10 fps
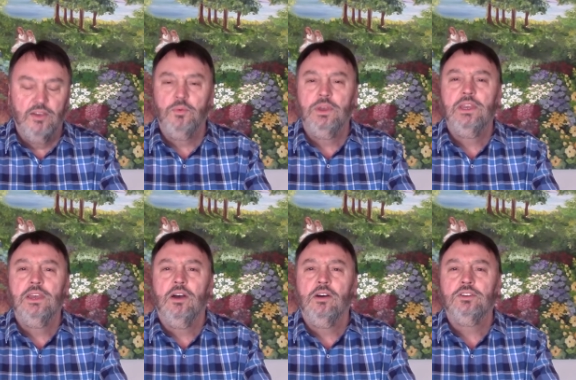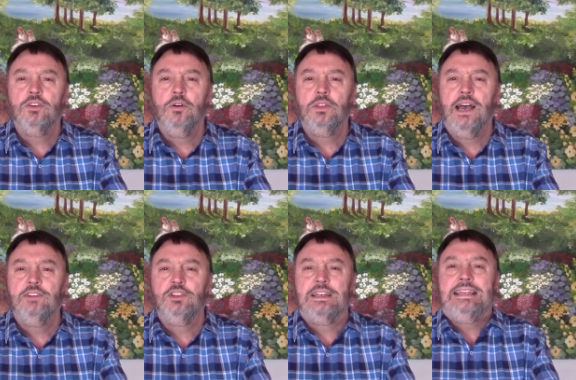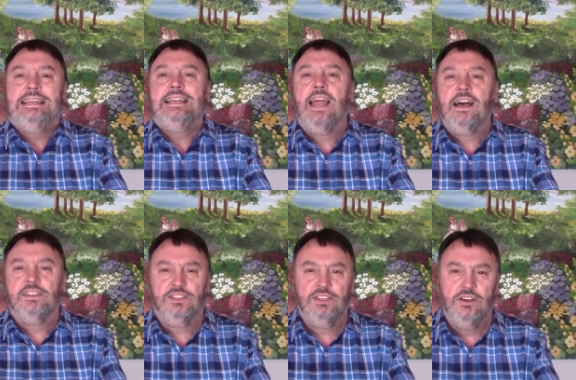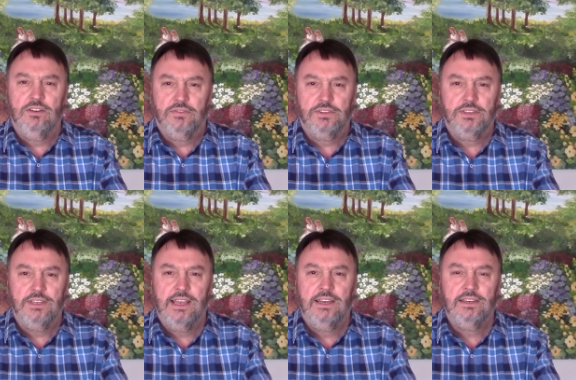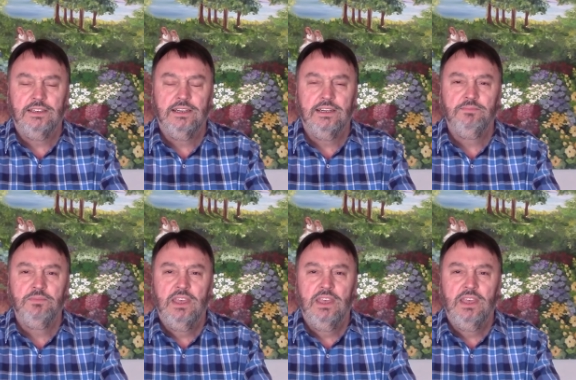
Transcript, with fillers: we are told how to clean ourselves and uh,